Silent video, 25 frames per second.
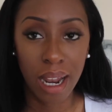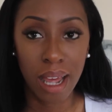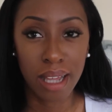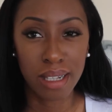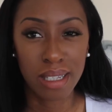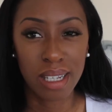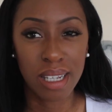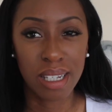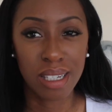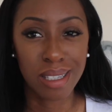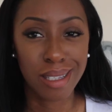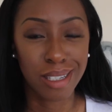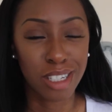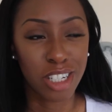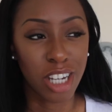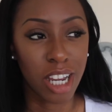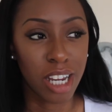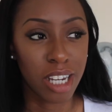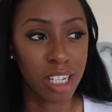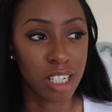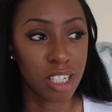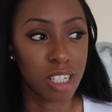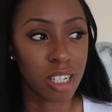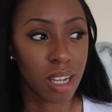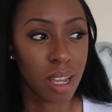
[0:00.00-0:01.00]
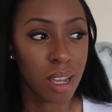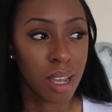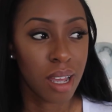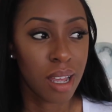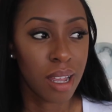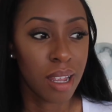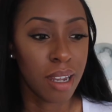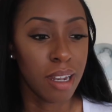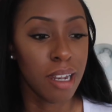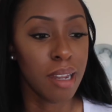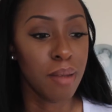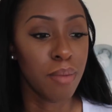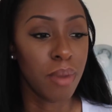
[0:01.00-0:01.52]
like to interchange
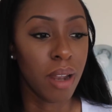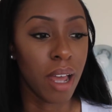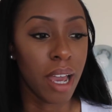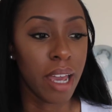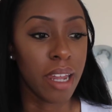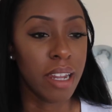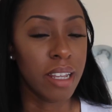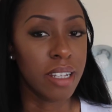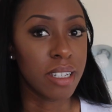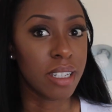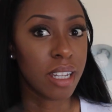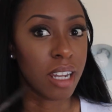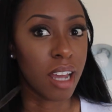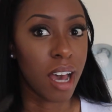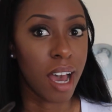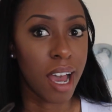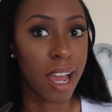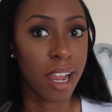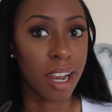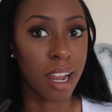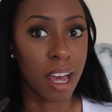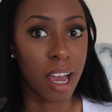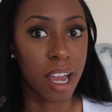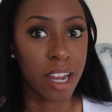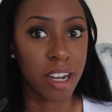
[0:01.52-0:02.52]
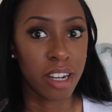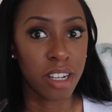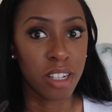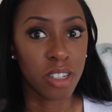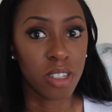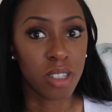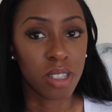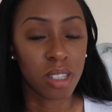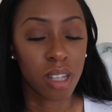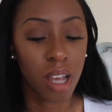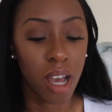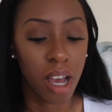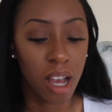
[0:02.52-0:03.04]
lip liners and
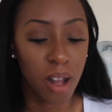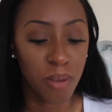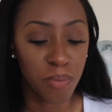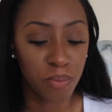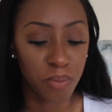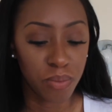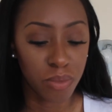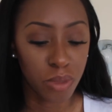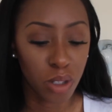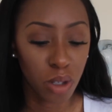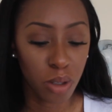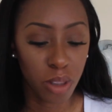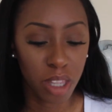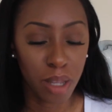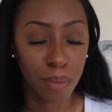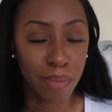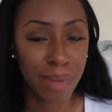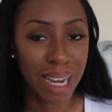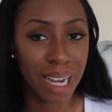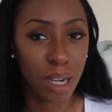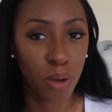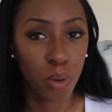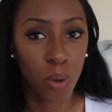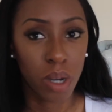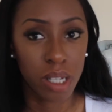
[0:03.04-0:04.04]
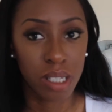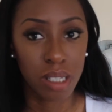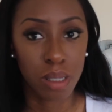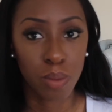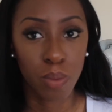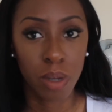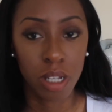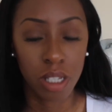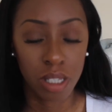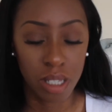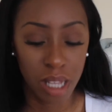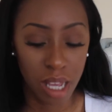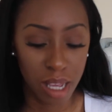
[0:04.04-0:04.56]
eyeliners, not the MAC ones
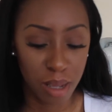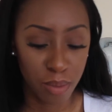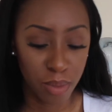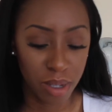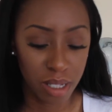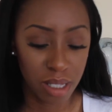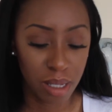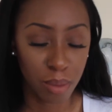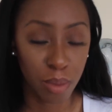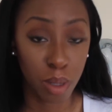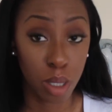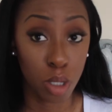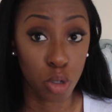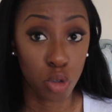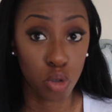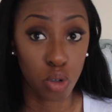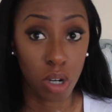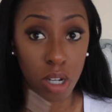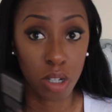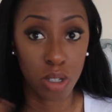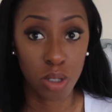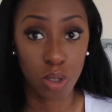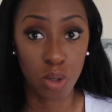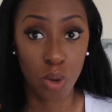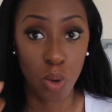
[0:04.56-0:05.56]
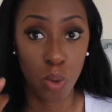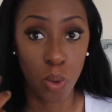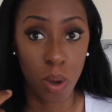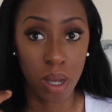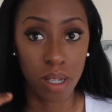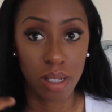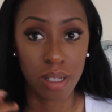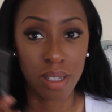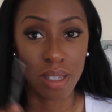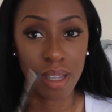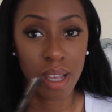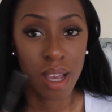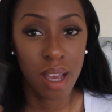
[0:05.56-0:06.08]
per se, but some of the drugstore
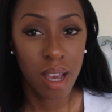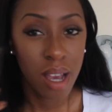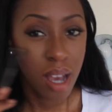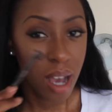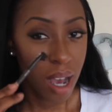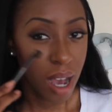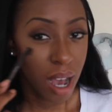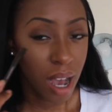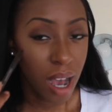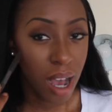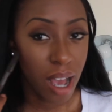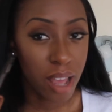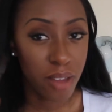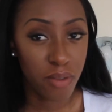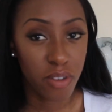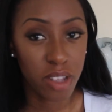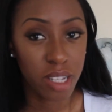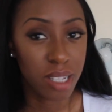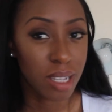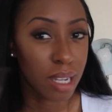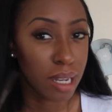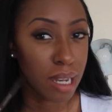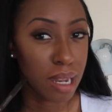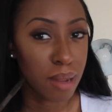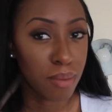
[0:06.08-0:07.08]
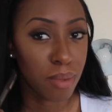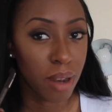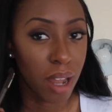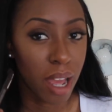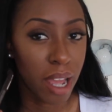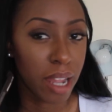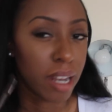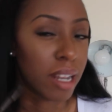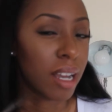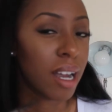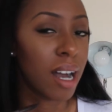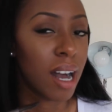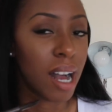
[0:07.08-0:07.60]
ones. If it's a lip
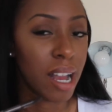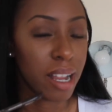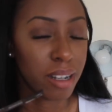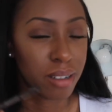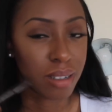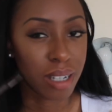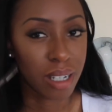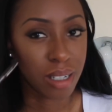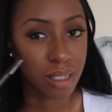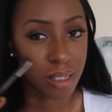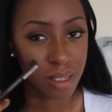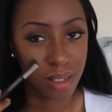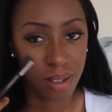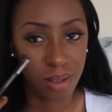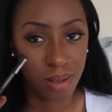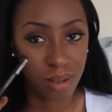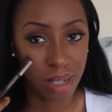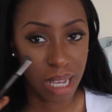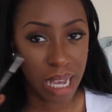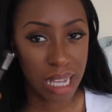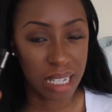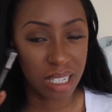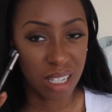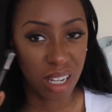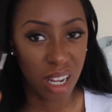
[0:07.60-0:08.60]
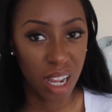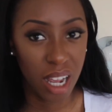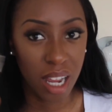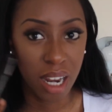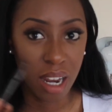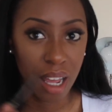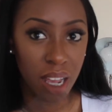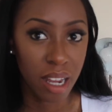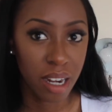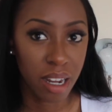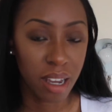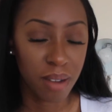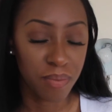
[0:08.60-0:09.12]
liner, I tend to use it as an
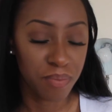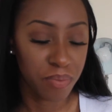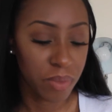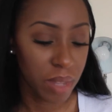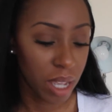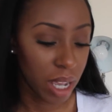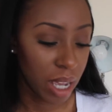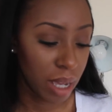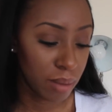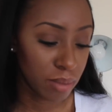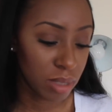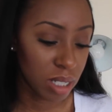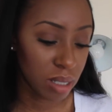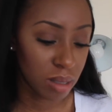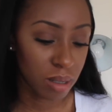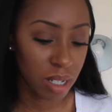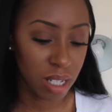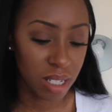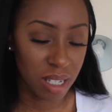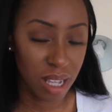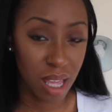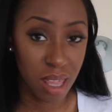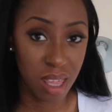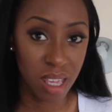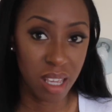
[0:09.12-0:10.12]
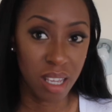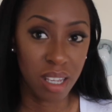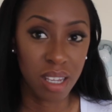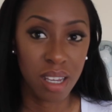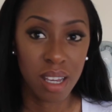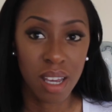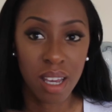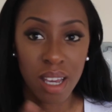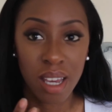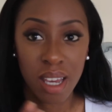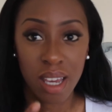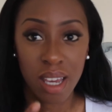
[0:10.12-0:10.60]
eyeliner, just because I think